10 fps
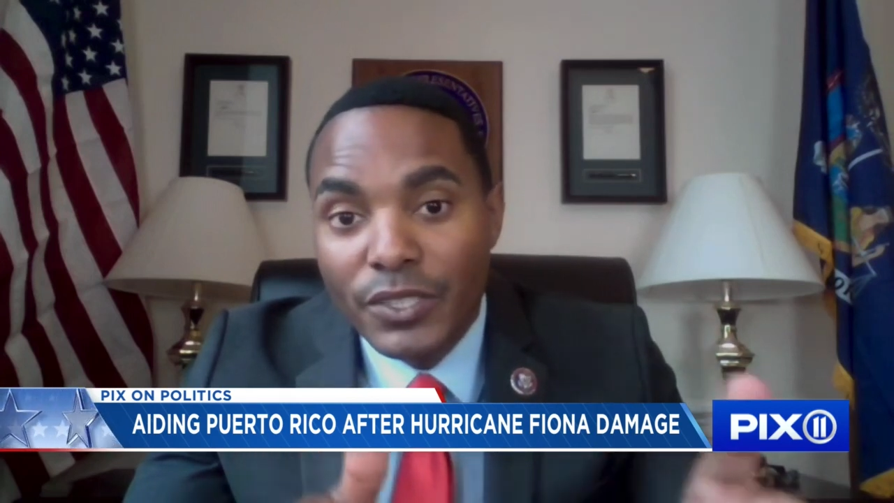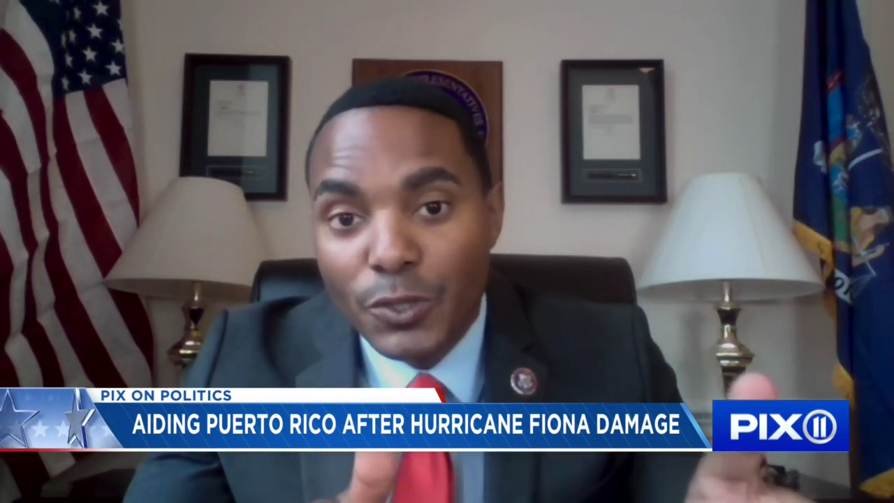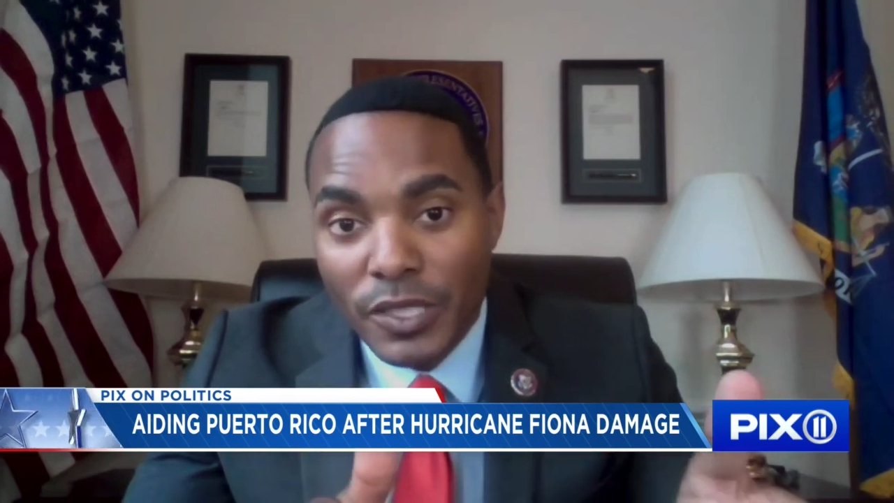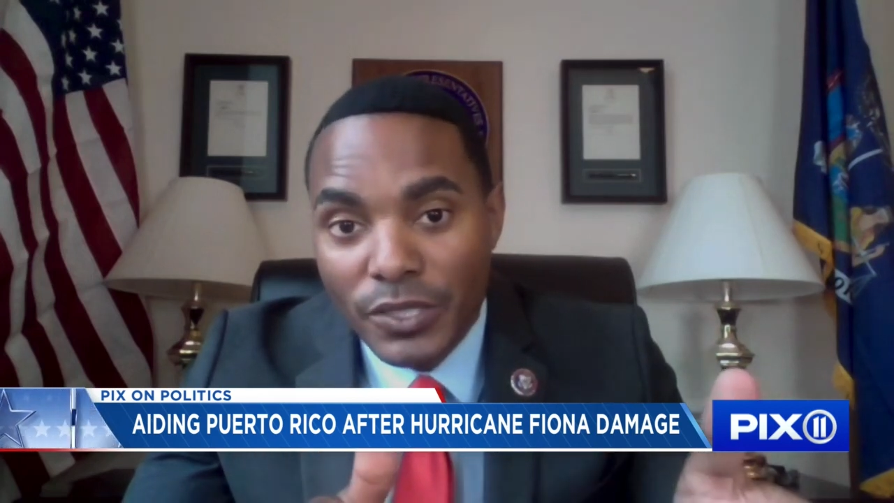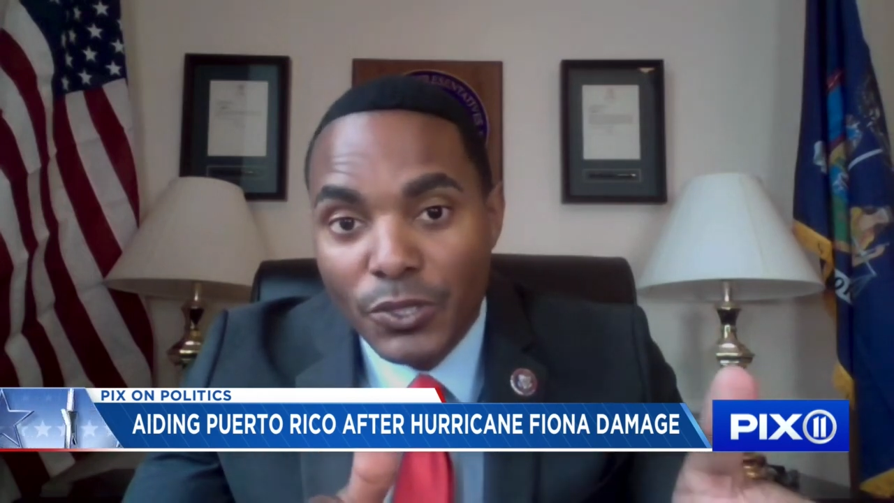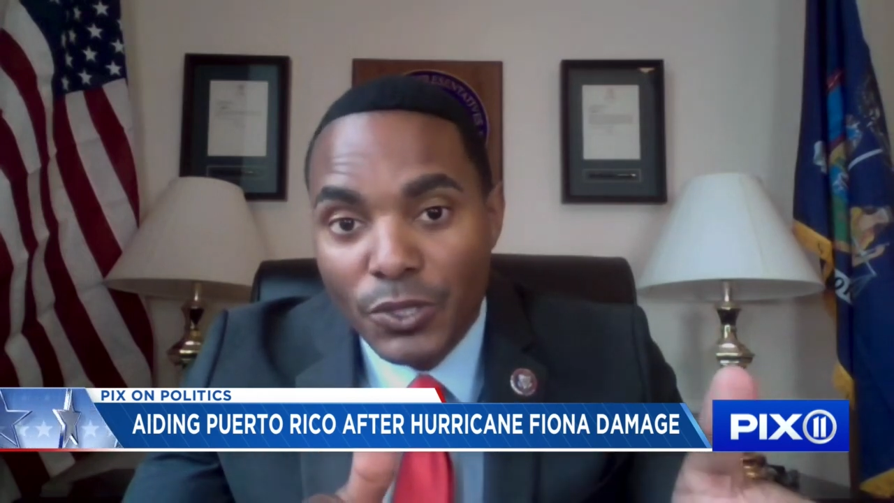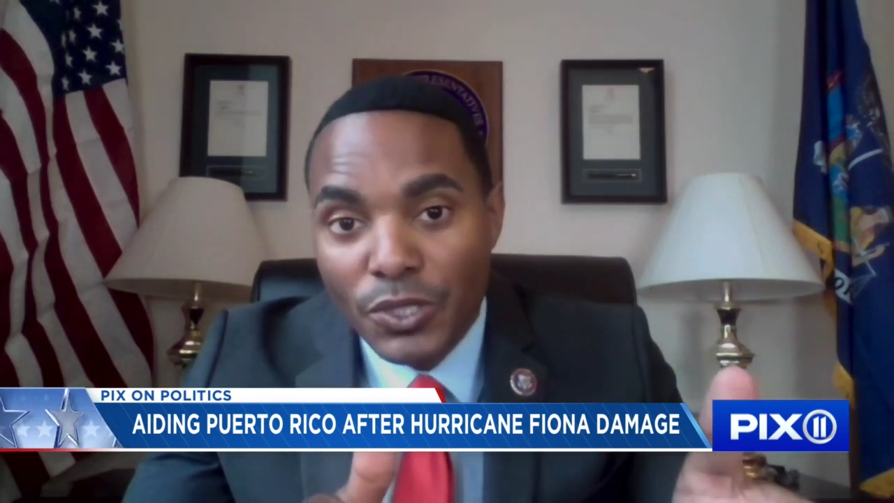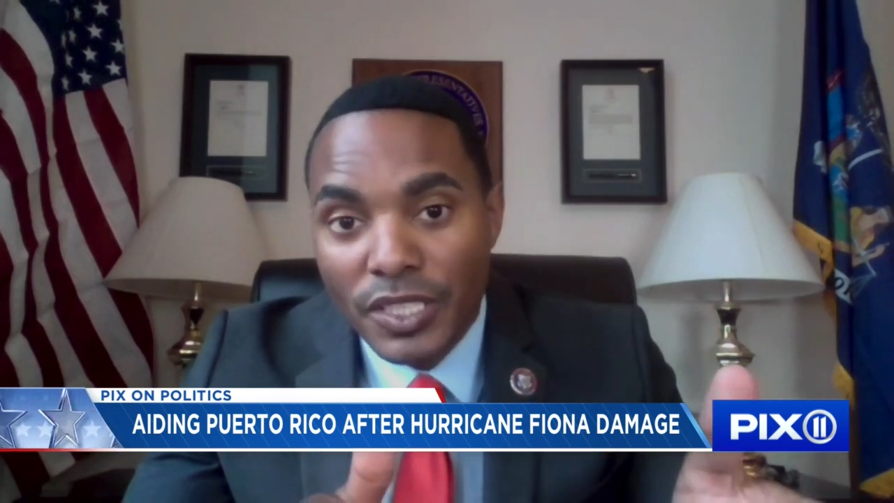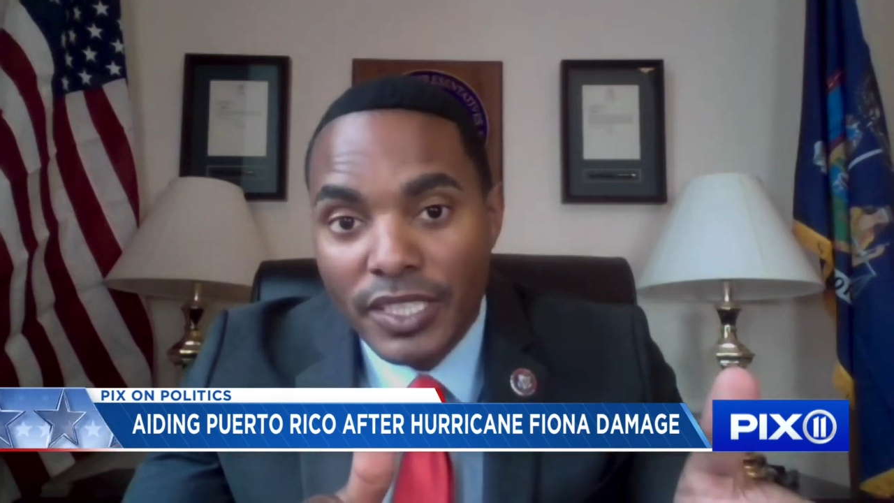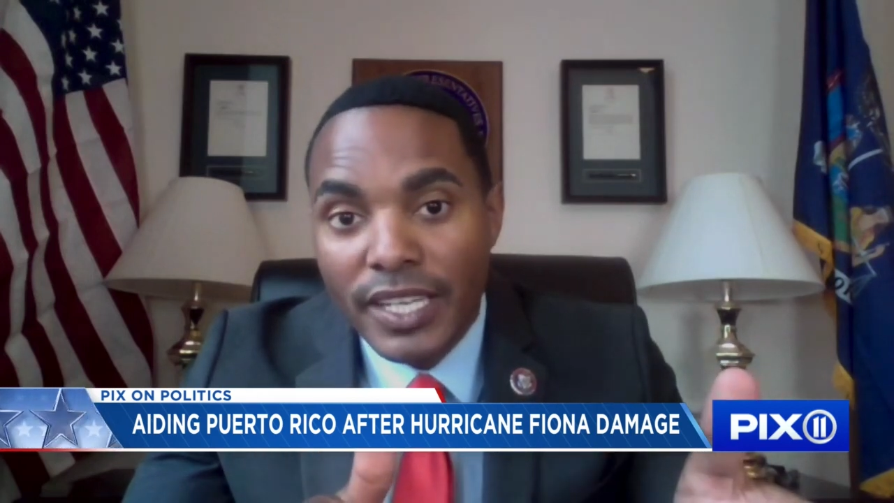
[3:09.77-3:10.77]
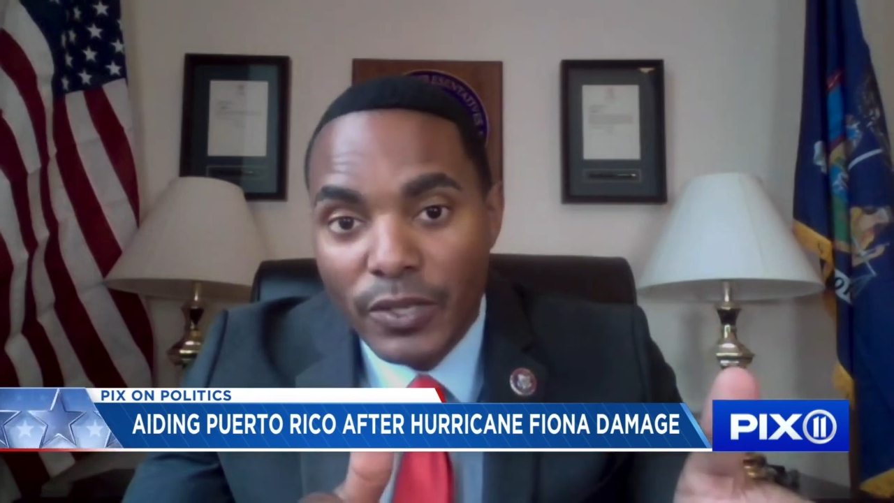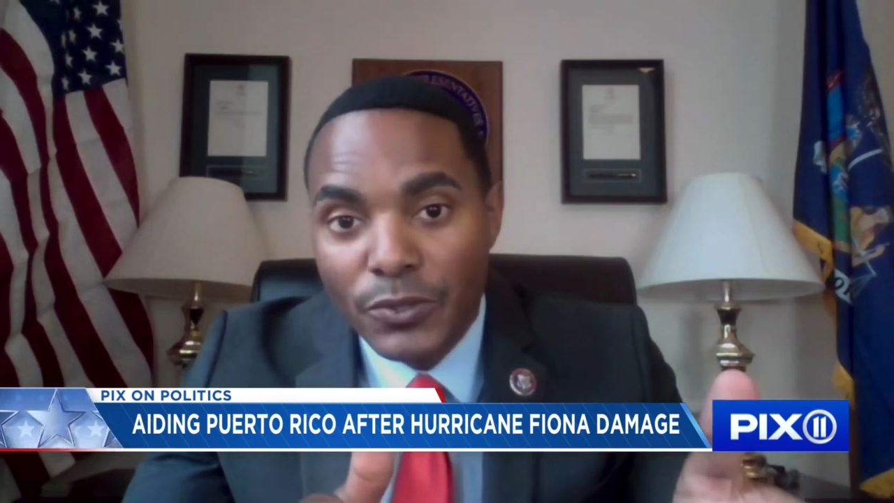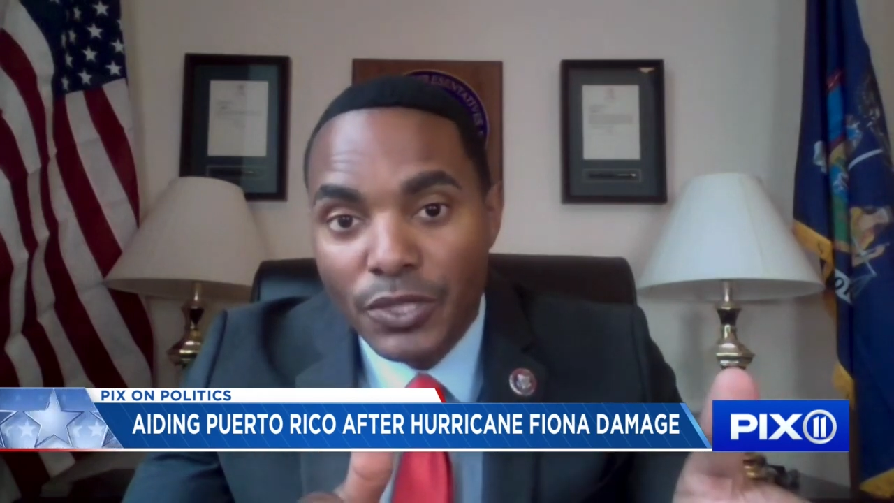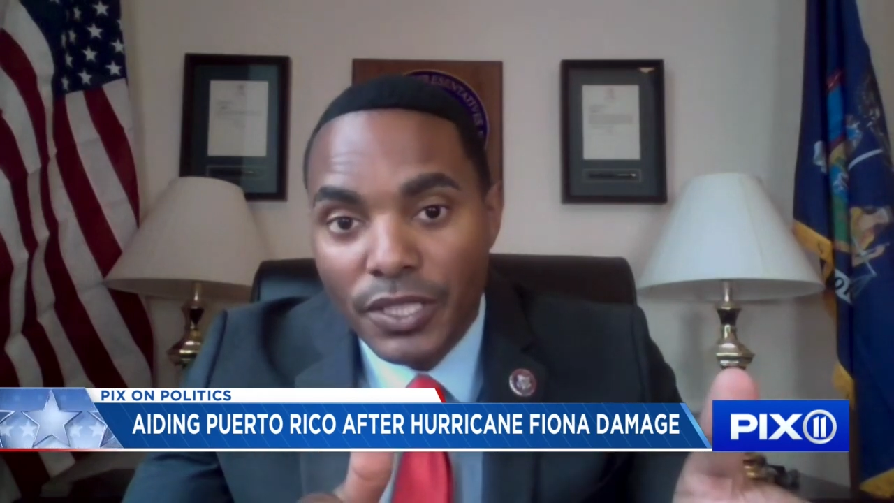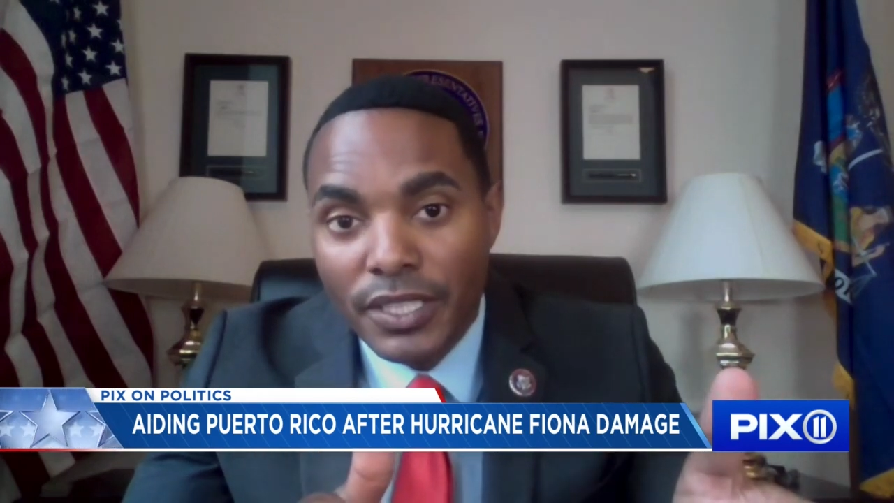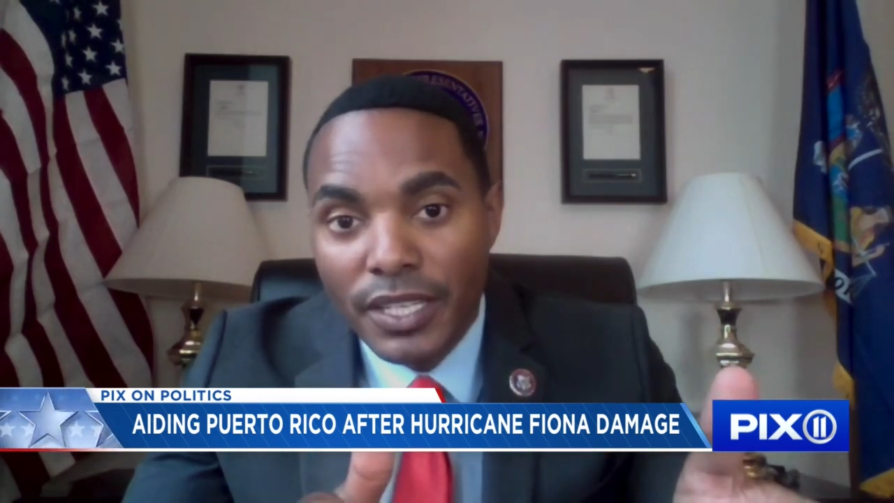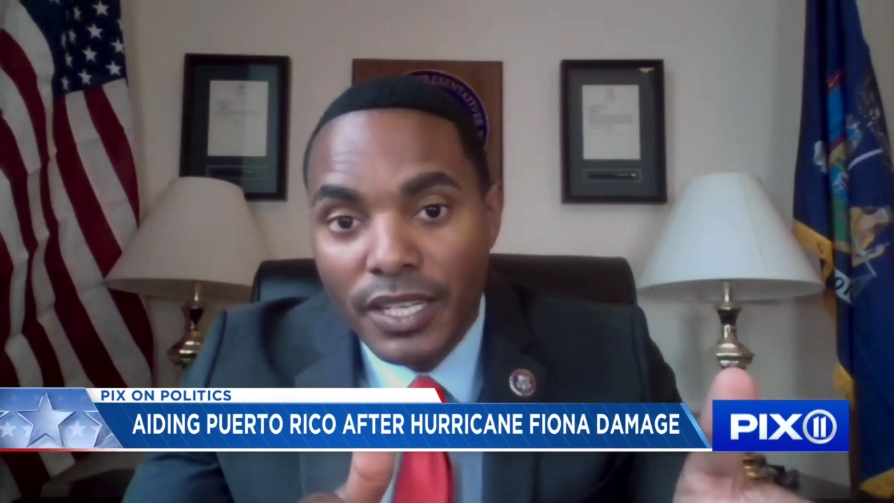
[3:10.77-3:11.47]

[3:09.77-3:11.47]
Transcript: to transition to clean energy